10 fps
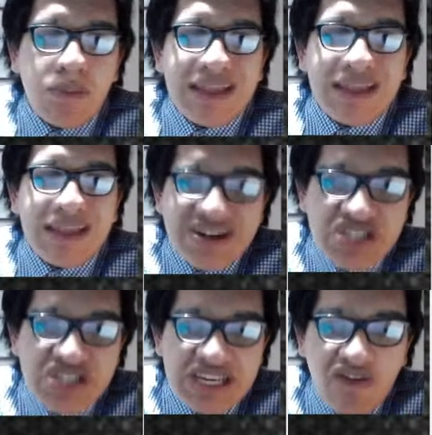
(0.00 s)

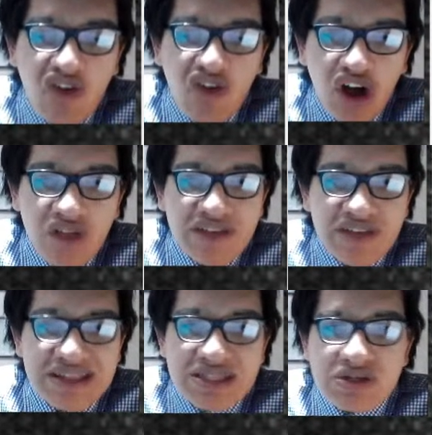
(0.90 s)
Planners involved
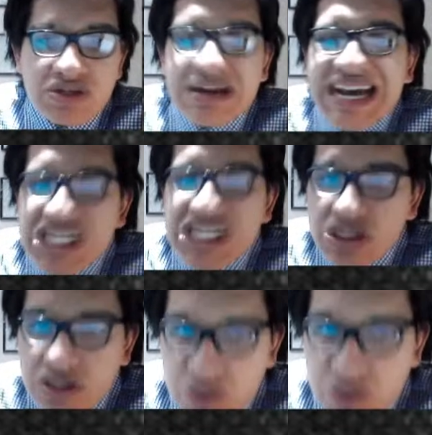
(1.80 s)
in
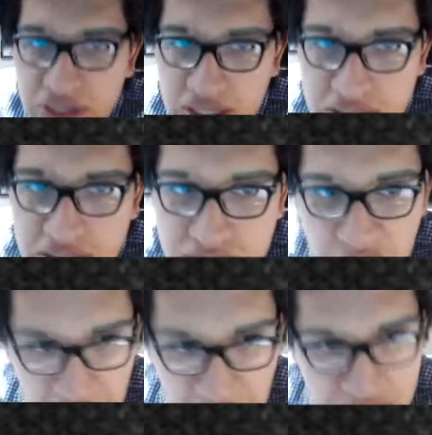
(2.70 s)
international trade,
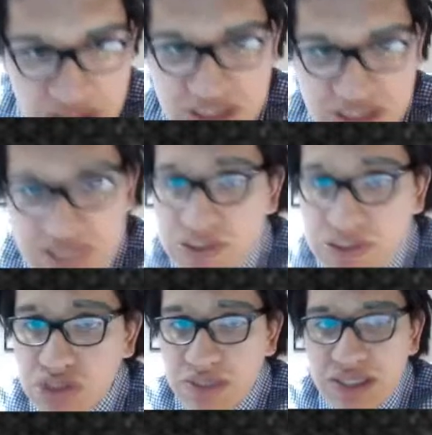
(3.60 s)
okay, this seems
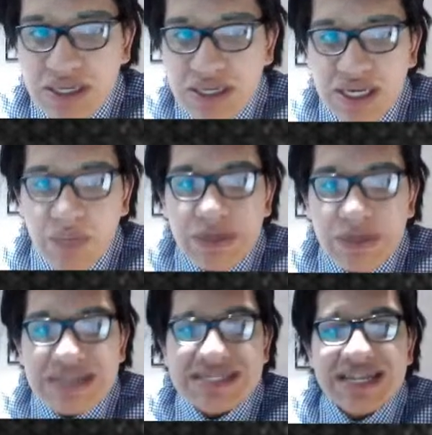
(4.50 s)
to be.
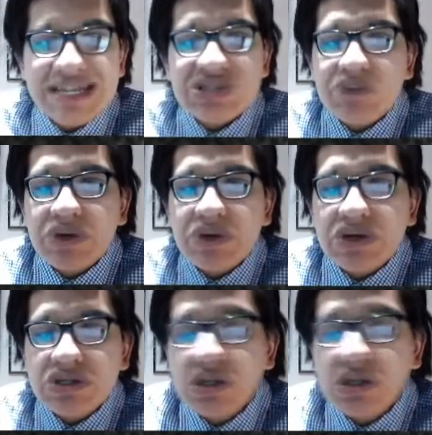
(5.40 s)
Rising
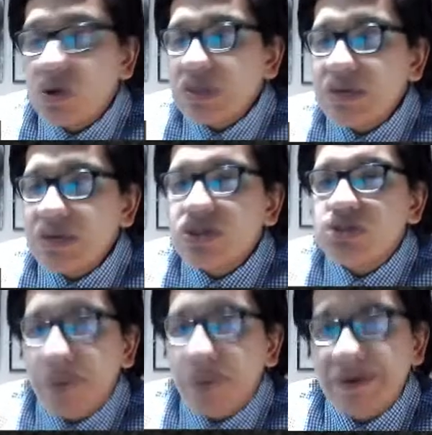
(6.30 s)
entrepreneurs, no, they were
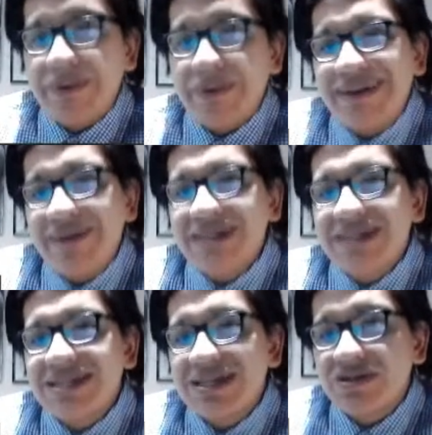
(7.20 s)
supported by
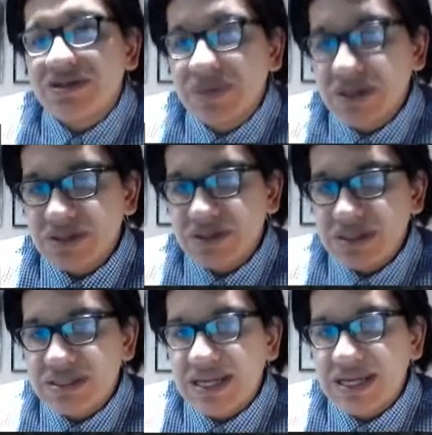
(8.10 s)
rising entrepreneurs.
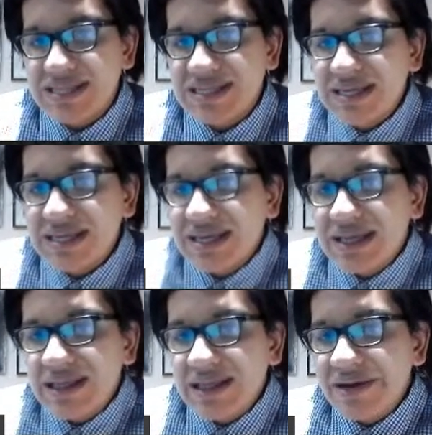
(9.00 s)
It says
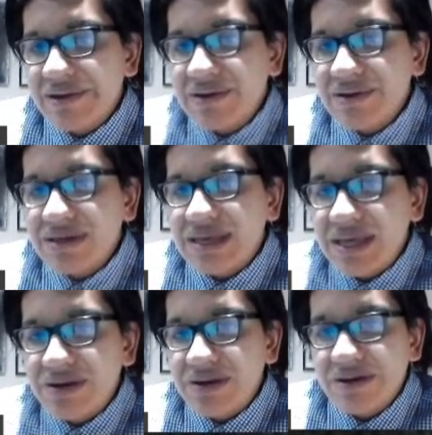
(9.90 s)
literally in
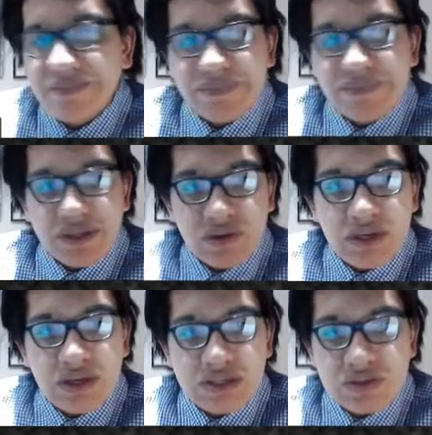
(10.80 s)
here
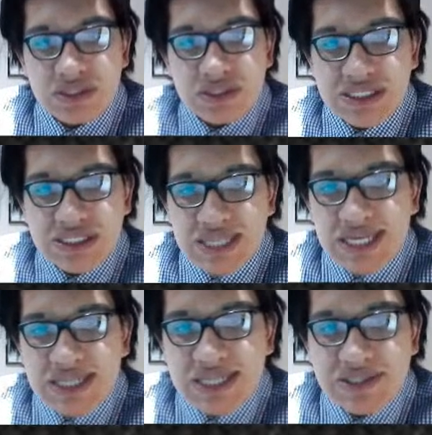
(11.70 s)
Okay, so this is not
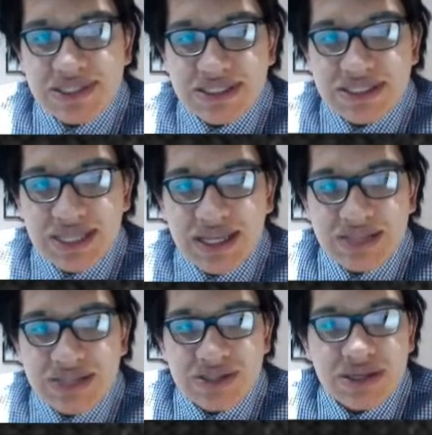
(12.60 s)
the answer. This is not the
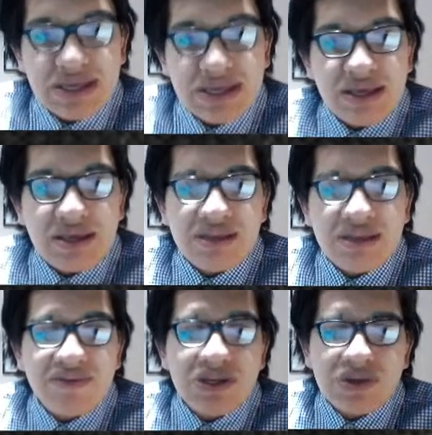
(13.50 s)
answer.
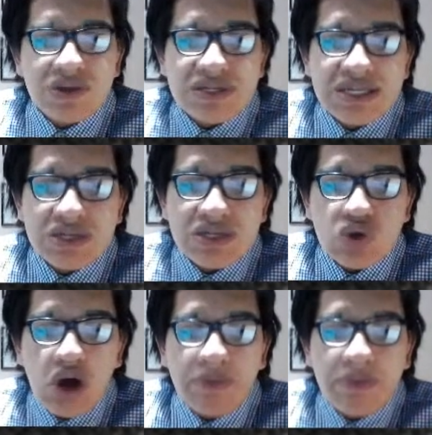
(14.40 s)
Individuals seeking
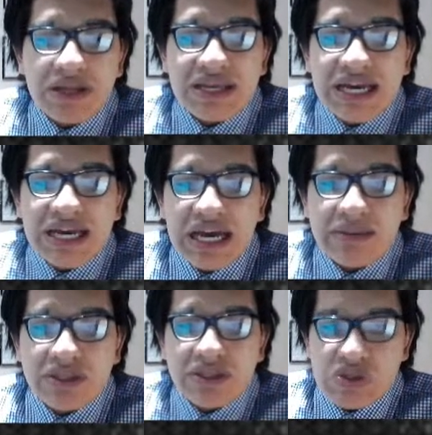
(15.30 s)
to open the
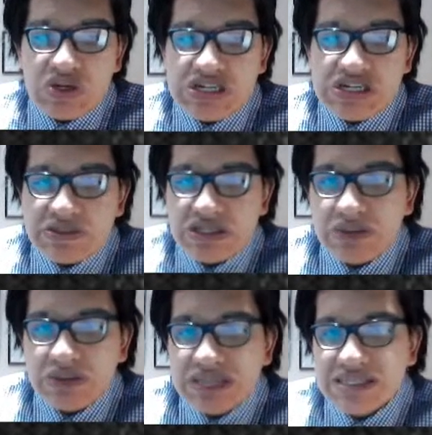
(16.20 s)
economy to newcomers.
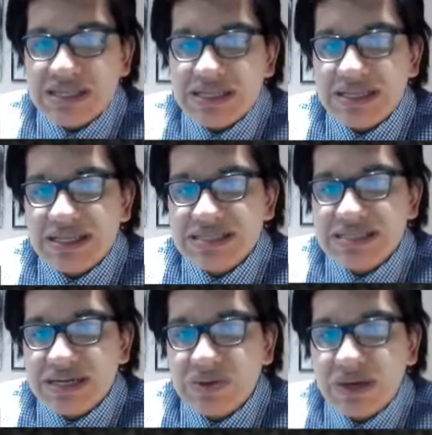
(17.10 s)
So basically, the
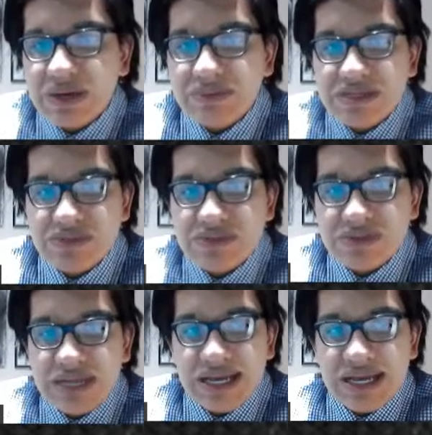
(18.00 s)
second one seems to
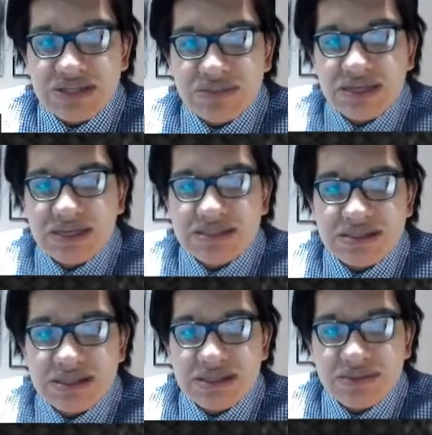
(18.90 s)
be the answer,
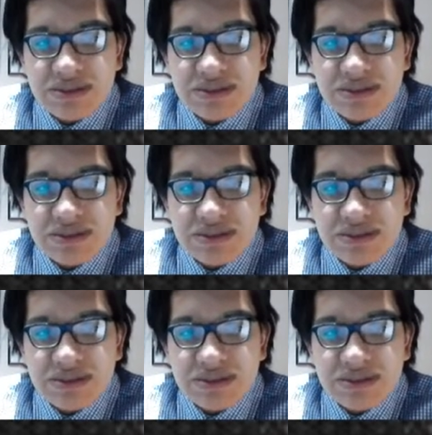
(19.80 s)
basically.